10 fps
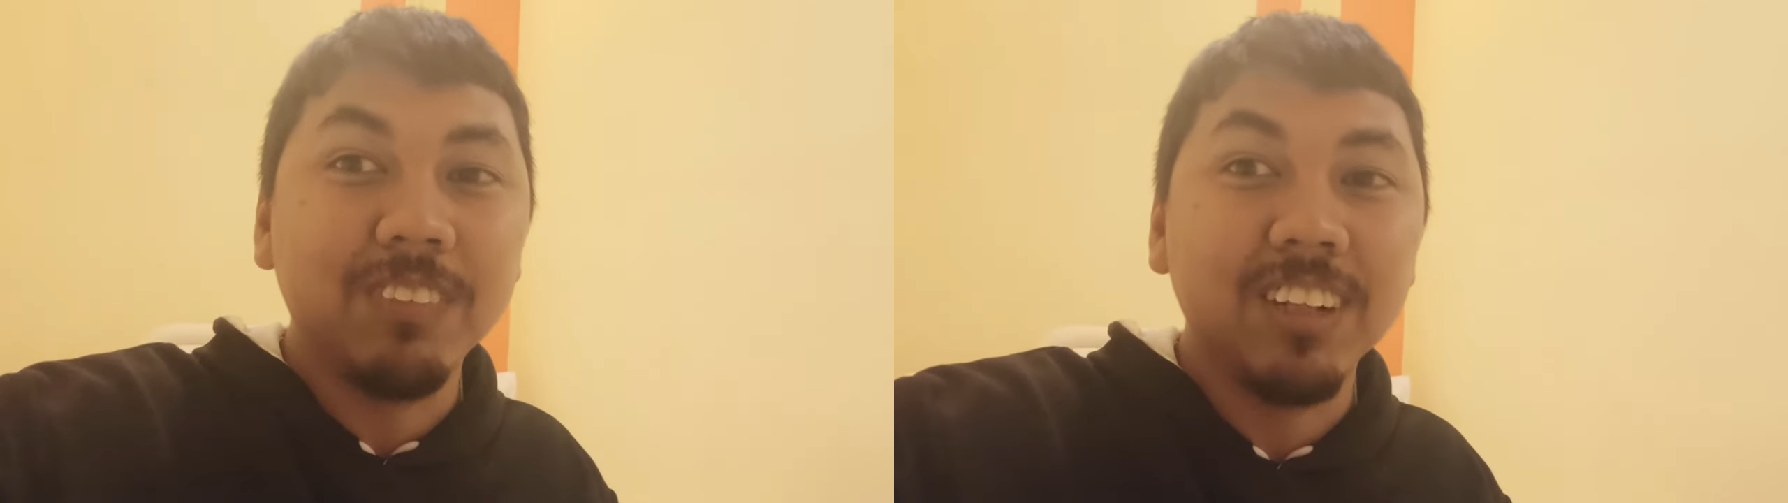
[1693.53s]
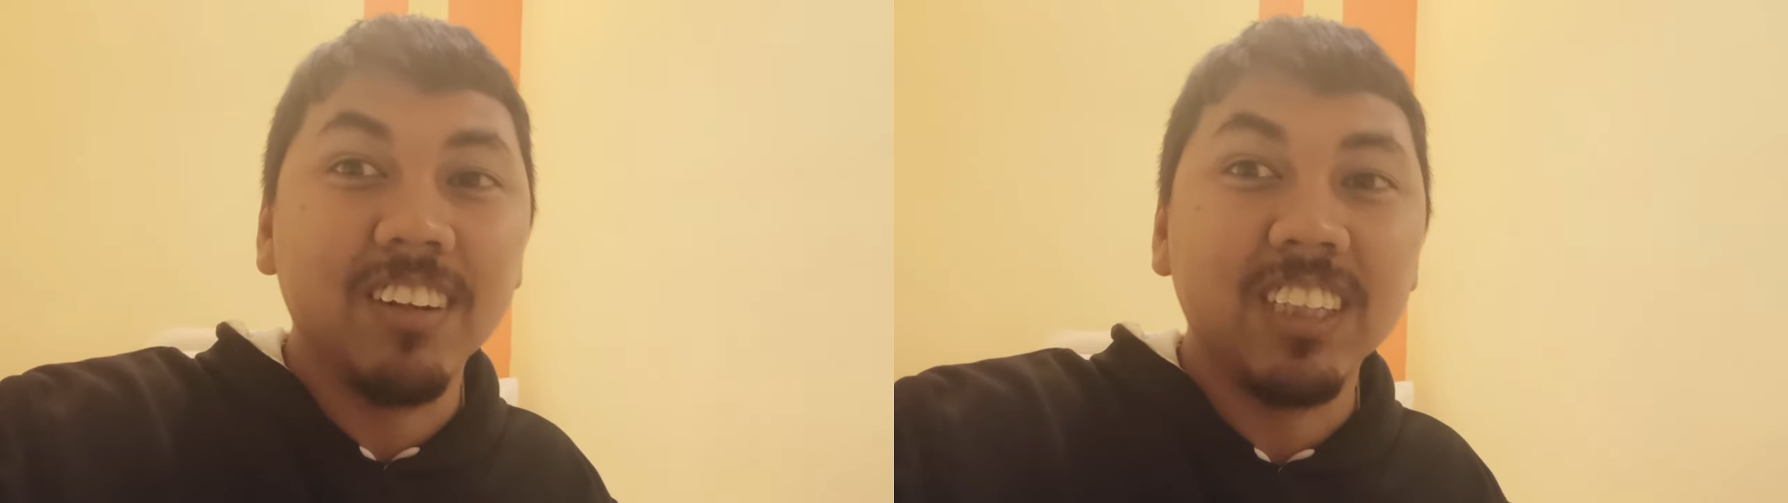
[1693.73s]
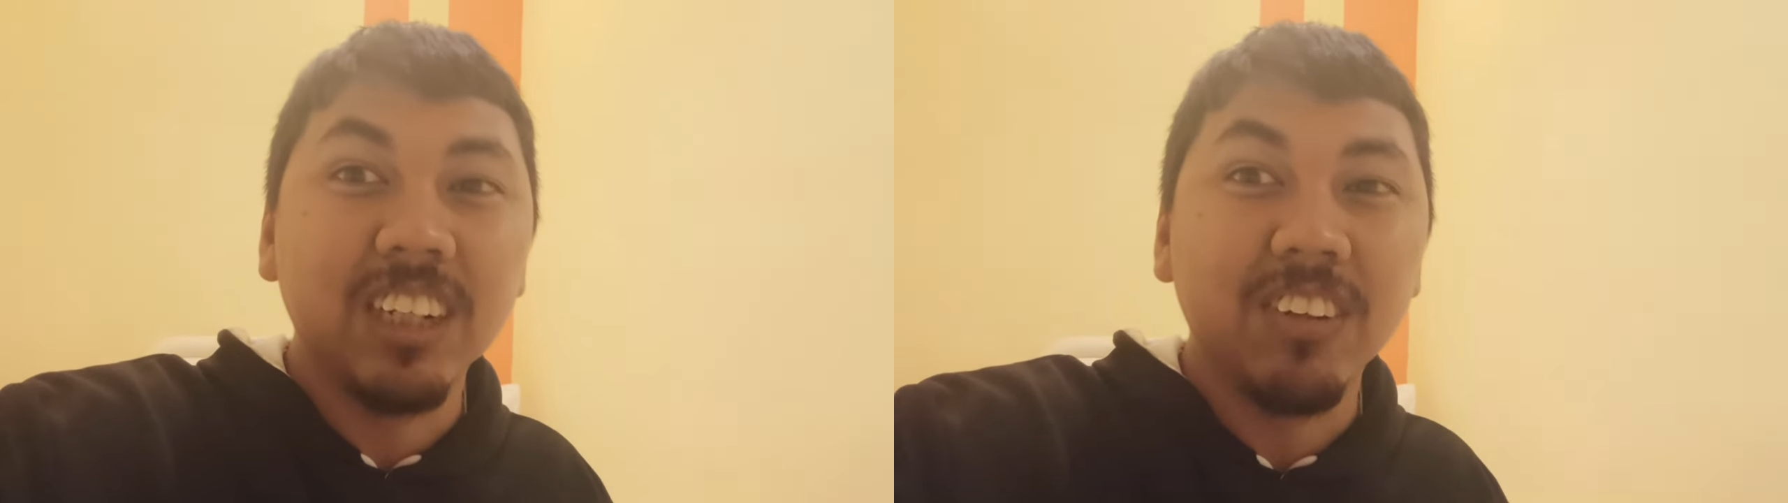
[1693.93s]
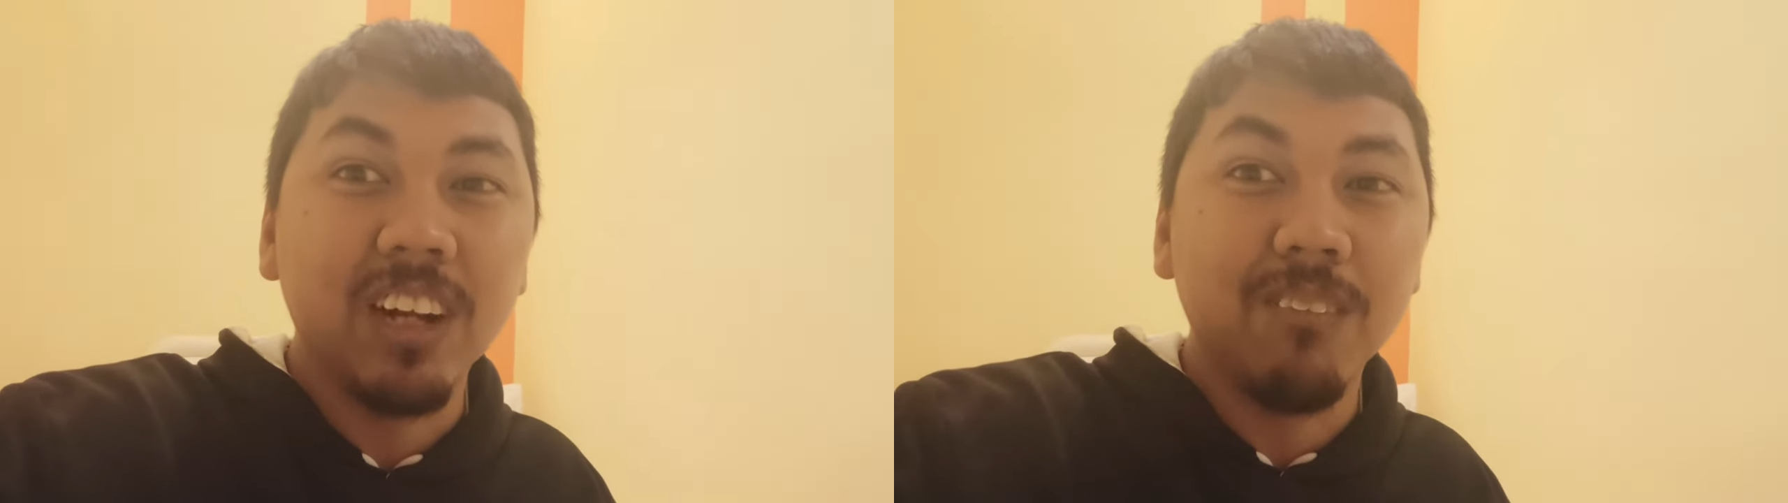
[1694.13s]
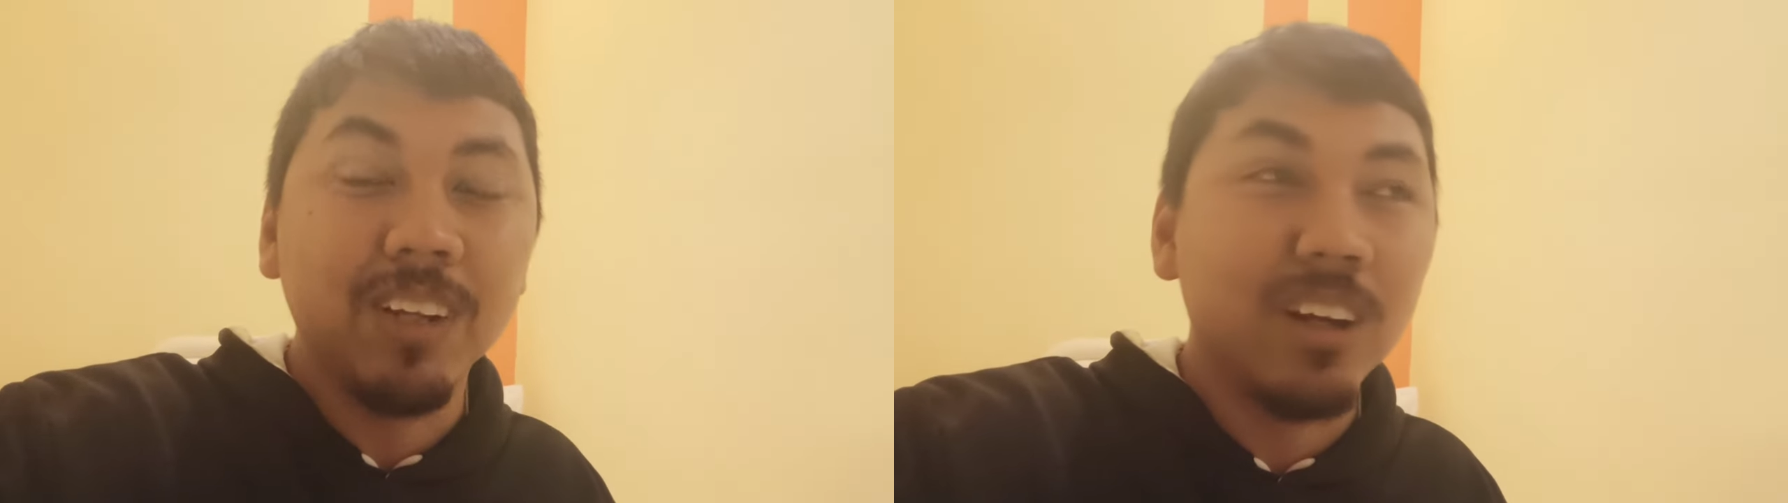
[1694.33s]
without a shadow
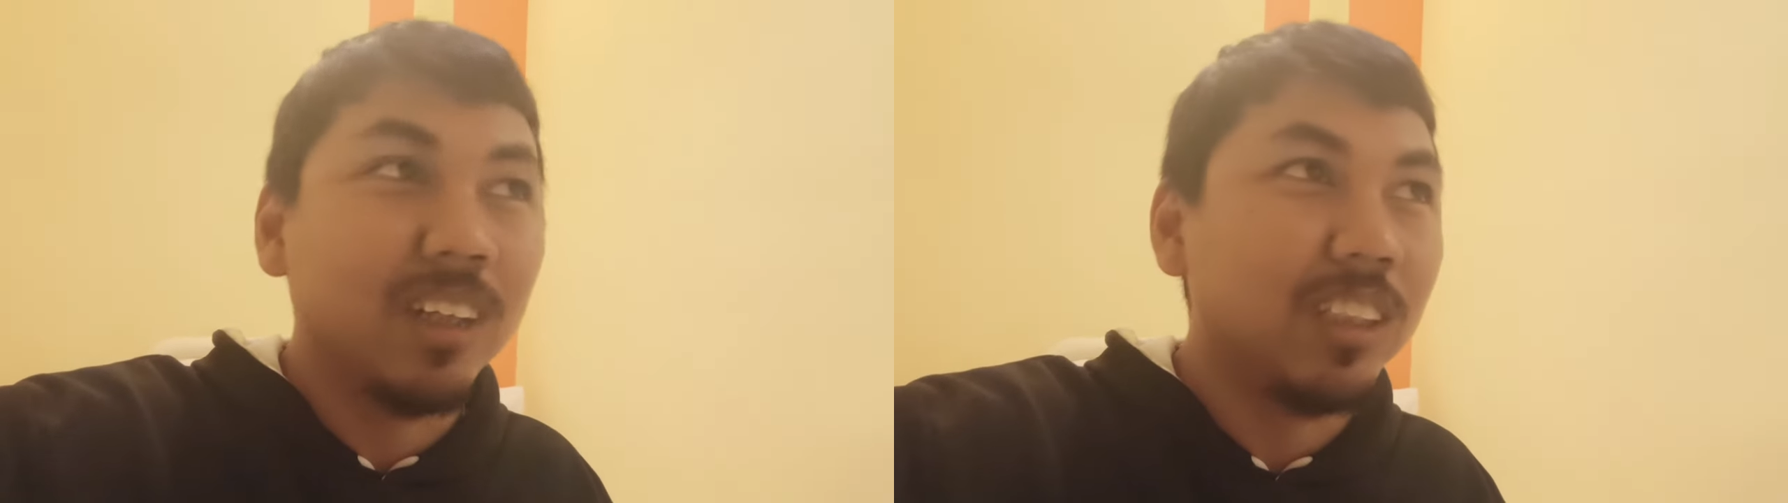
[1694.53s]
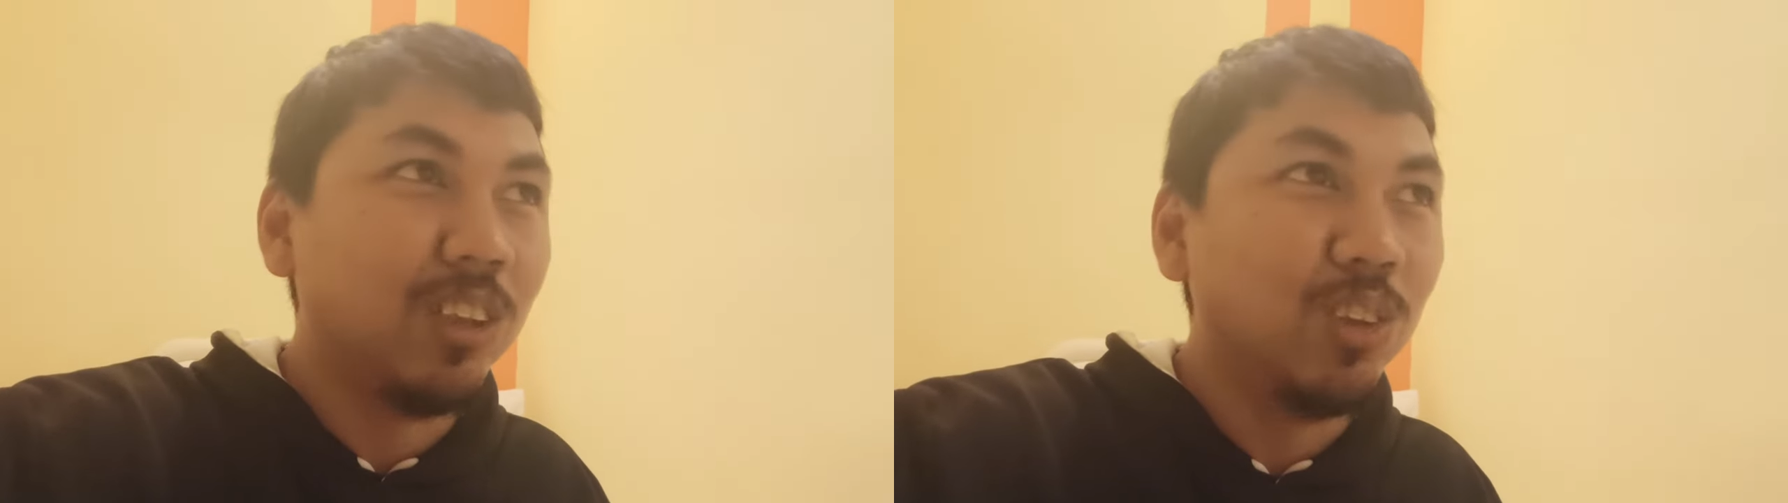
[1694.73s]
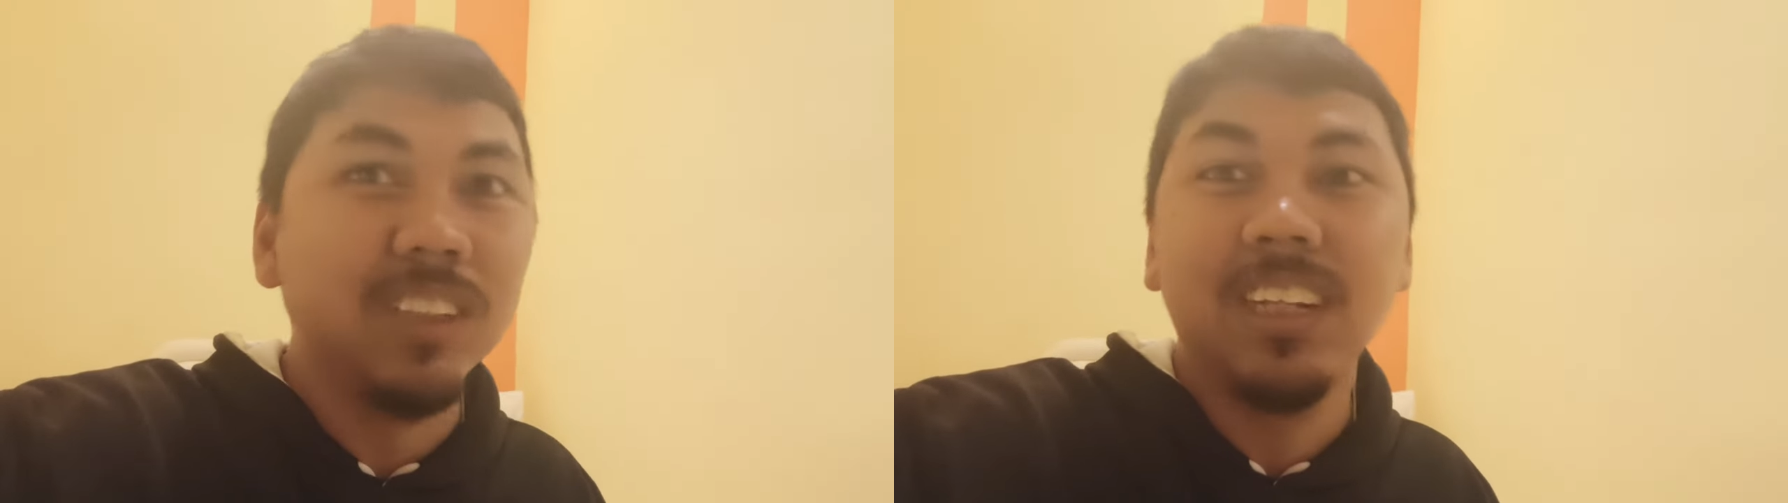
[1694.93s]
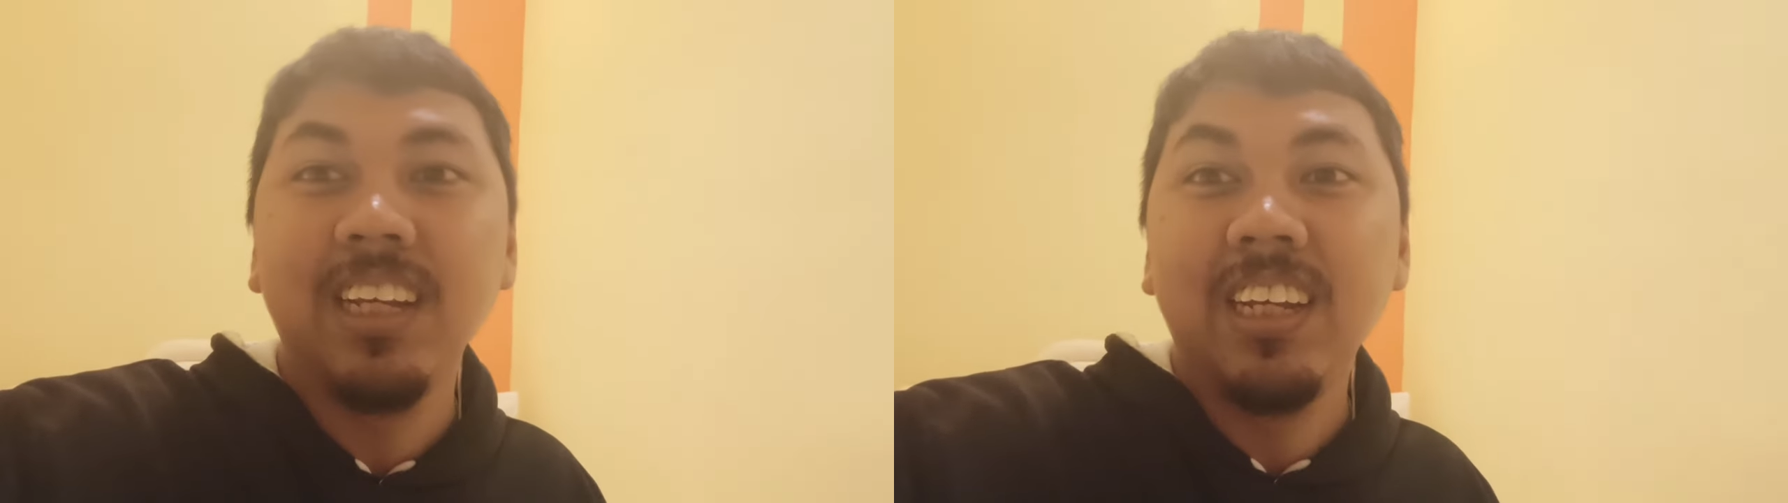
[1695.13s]
doubt, because dude,